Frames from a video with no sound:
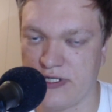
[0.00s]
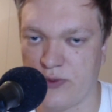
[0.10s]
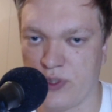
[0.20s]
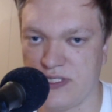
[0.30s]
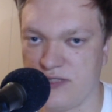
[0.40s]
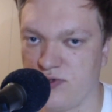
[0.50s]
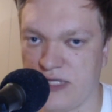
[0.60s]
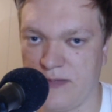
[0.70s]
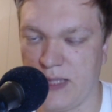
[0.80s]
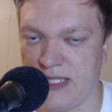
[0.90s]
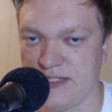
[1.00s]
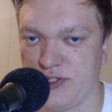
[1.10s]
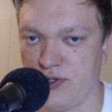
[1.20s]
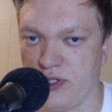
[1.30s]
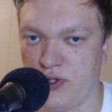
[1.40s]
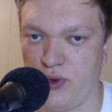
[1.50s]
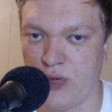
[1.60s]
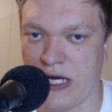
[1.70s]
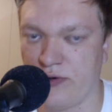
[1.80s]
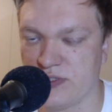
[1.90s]
They want it to take place during
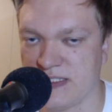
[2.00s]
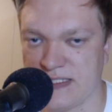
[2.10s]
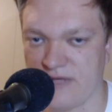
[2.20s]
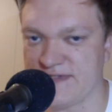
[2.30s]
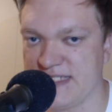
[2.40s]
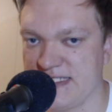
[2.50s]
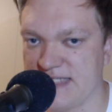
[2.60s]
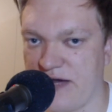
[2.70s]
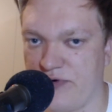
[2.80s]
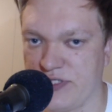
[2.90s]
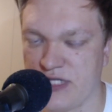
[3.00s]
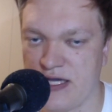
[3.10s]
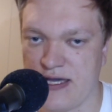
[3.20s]
2 hours instead of 6 hours,